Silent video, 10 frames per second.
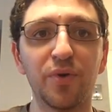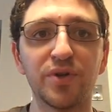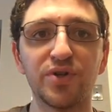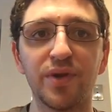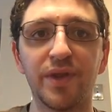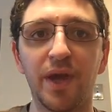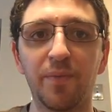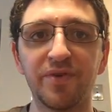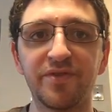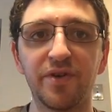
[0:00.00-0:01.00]
Hope you enjoyed
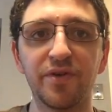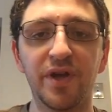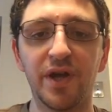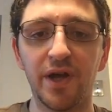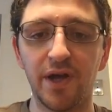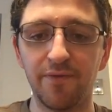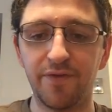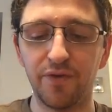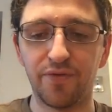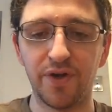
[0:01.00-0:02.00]
the episode.
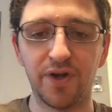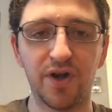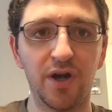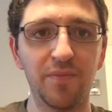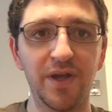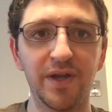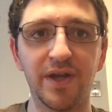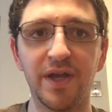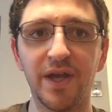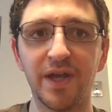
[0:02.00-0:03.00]
Feel free to
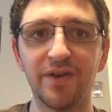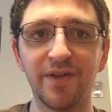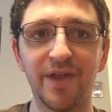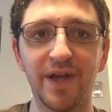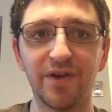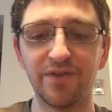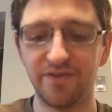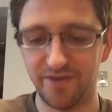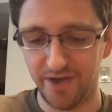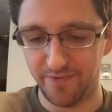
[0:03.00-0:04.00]
comment and all that
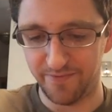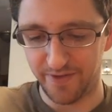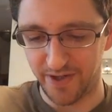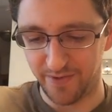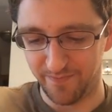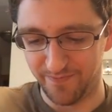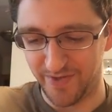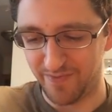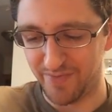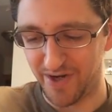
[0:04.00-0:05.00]
good stuff.
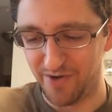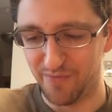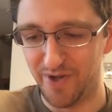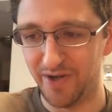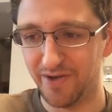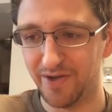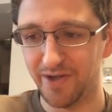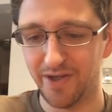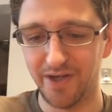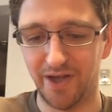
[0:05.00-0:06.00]
I'm by no means
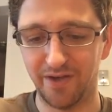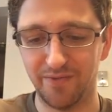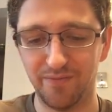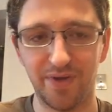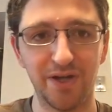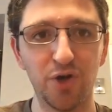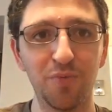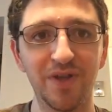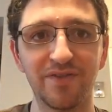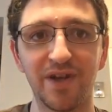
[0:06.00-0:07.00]

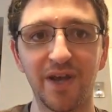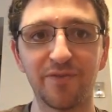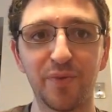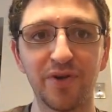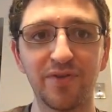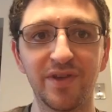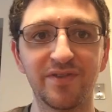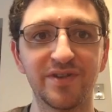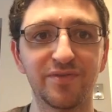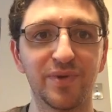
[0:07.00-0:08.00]
an expert in
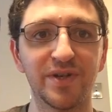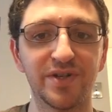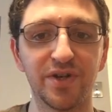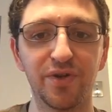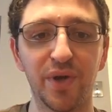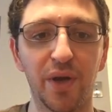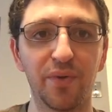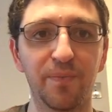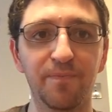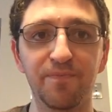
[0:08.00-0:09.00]
this. I just want to show you
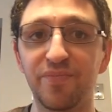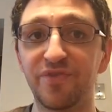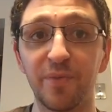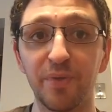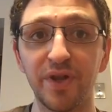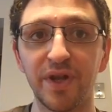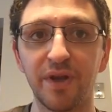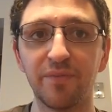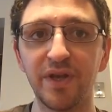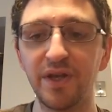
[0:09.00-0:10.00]
how simple
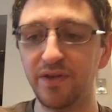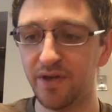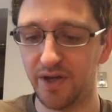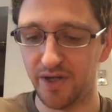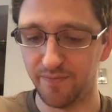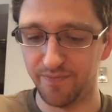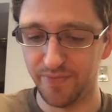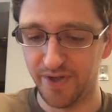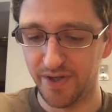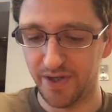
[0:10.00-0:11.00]
it can be.
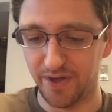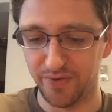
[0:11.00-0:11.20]
And